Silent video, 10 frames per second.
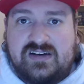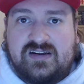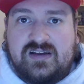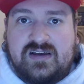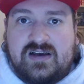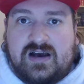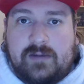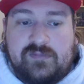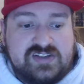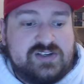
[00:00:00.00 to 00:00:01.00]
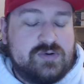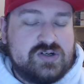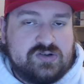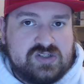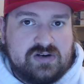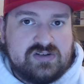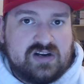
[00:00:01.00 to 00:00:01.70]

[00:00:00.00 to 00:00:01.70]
at least the original series.